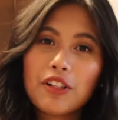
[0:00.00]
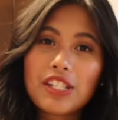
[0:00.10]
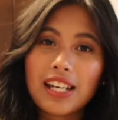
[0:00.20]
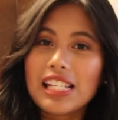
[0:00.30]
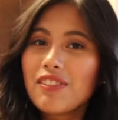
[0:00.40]
for
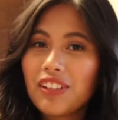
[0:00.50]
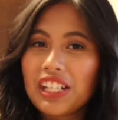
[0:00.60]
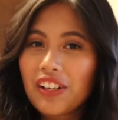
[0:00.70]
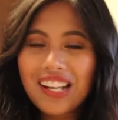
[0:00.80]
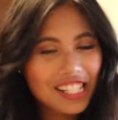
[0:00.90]
today's
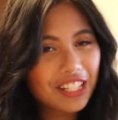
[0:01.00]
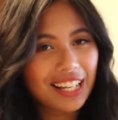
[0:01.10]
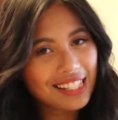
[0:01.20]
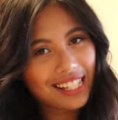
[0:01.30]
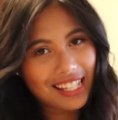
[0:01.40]
video, as you
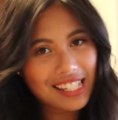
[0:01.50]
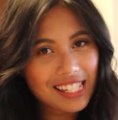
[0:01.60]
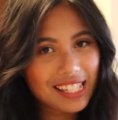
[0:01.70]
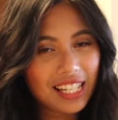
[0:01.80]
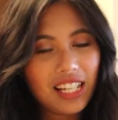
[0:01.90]
guys can
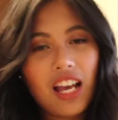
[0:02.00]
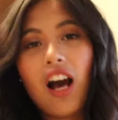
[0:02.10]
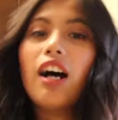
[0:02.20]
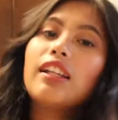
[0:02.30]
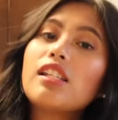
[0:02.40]
see
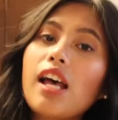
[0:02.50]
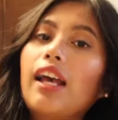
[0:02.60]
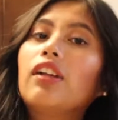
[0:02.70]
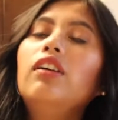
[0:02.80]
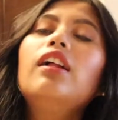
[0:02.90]
on the
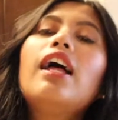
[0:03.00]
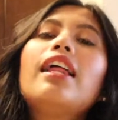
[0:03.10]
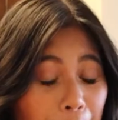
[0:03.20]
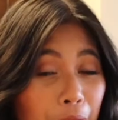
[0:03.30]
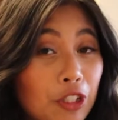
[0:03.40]
title,
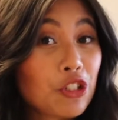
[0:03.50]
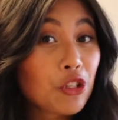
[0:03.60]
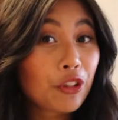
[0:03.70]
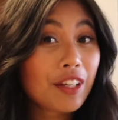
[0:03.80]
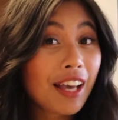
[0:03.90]
I'm gonna
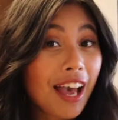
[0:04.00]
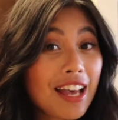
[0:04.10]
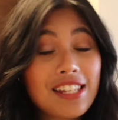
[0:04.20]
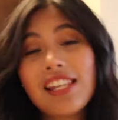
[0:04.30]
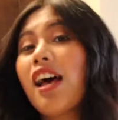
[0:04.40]
show you
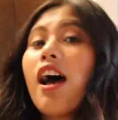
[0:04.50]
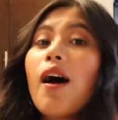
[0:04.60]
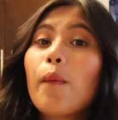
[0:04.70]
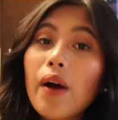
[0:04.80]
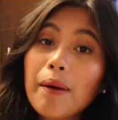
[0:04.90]
guys
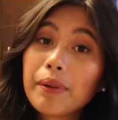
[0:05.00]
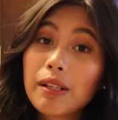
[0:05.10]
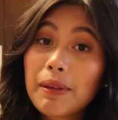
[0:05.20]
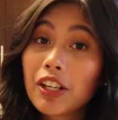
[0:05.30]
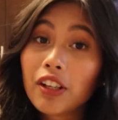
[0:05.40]
what I'm gonna
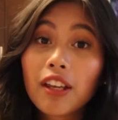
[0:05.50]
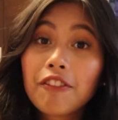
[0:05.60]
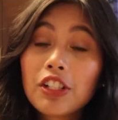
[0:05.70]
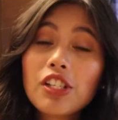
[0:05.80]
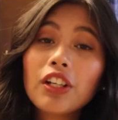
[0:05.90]
be cooking
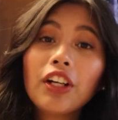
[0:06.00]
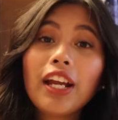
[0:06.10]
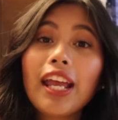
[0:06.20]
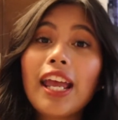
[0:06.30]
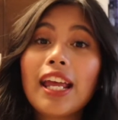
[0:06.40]
for dinner,
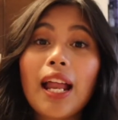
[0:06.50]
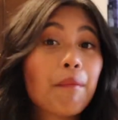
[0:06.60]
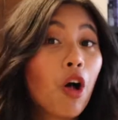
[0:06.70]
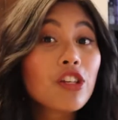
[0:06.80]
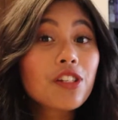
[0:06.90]
and
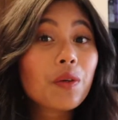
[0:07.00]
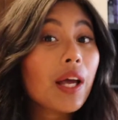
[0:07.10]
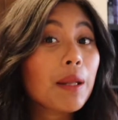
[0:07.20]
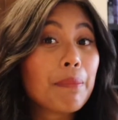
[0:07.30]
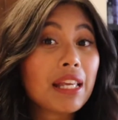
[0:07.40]
I'm also
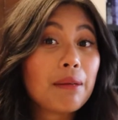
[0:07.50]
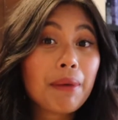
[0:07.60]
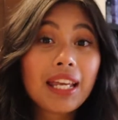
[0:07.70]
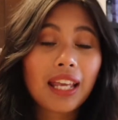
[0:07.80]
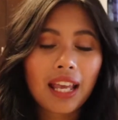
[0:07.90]
gonna be
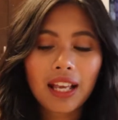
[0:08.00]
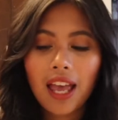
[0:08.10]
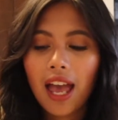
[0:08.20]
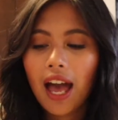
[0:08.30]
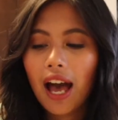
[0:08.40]
baking.
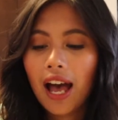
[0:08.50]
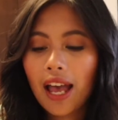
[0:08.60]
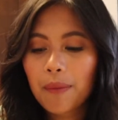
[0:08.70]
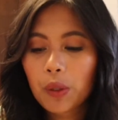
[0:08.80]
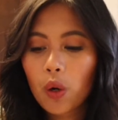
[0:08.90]

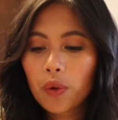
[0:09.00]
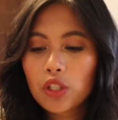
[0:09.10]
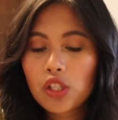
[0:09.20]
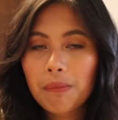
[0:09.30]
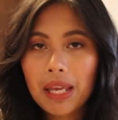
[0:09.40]
I'm going
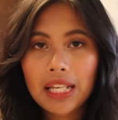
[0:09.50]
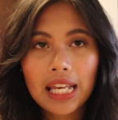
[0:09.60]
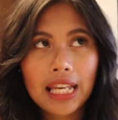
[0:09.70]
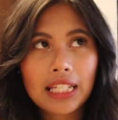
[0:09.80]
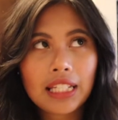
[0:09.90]
to
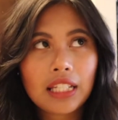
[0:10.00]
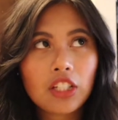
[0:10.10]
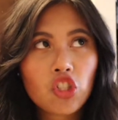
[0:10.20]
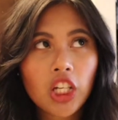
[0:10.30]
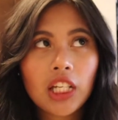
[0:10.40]
make a
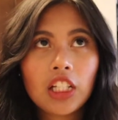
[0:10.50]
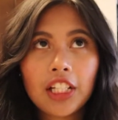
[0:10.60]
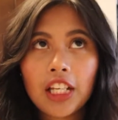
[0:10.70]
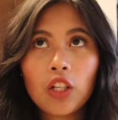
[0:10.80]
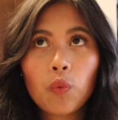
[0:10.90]
chicken
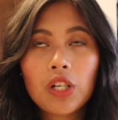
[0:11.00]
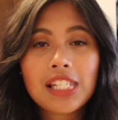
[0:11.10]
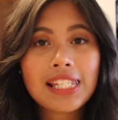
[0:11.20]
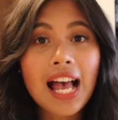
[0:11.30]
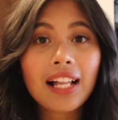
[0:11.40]
quinoa
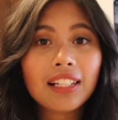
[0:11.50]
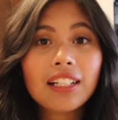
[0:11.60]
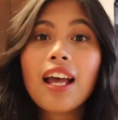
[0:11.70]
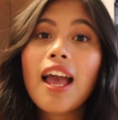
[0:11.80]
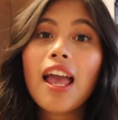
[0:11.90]

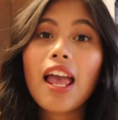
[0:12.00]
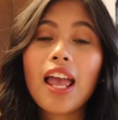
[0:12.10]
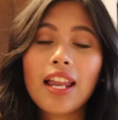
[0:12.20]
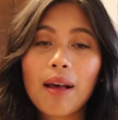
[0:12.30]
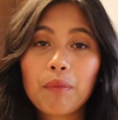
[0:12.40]
salad,
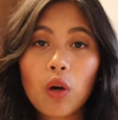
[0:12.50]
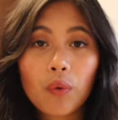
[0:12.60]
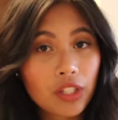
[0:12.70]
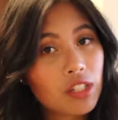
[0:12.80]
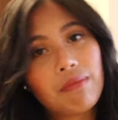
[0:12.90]
and I'm
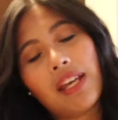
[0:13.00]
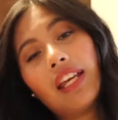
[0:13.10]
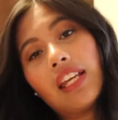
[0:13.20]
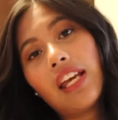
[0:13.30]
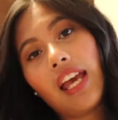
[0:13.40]
going to
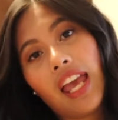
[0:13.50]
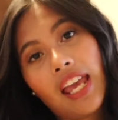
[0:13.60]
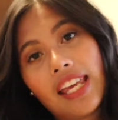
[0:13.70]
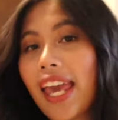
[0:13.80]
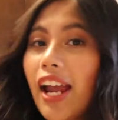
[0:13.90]
make
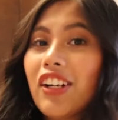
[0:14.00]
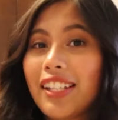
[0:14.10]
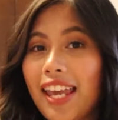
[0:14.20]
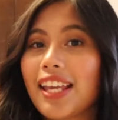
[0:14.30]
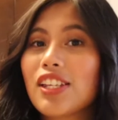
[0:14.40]
a carrot
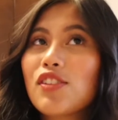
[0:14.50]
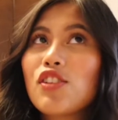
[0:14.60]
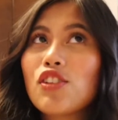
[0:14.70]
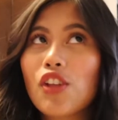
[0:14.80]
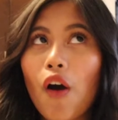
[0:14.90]
cake,
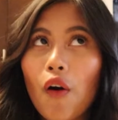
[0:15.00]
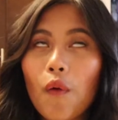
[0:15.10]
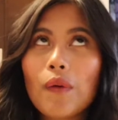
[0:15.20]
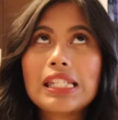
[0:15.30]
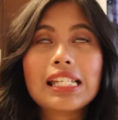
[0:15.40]

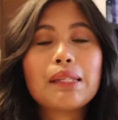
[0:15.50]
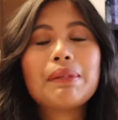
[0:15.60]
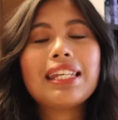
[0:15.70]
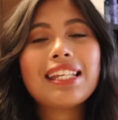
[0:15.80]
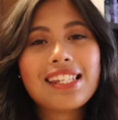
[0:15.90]
so it's gonna
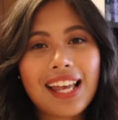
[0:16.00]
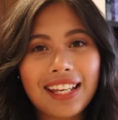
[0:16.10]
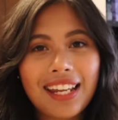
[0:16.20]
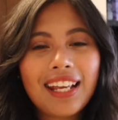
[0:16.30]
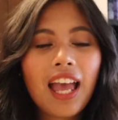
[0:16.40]
be
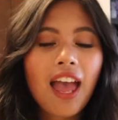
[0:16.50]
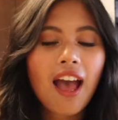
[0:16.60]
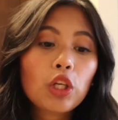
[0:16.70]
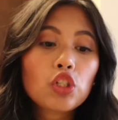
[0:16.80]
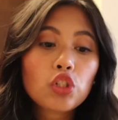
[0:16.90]
exciting.
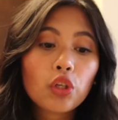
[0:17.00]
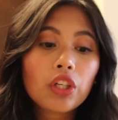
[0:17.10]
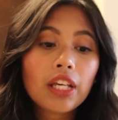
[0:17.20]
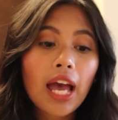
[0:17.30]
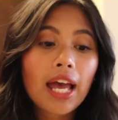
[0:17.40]
I'm gonna show
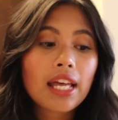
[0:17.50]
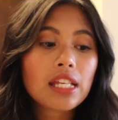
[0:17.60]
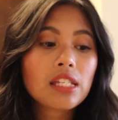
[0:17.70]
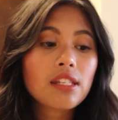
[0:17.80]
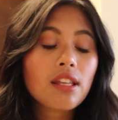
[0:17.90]
you
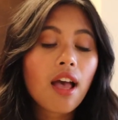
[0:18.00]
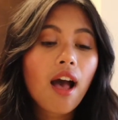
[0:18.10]
guys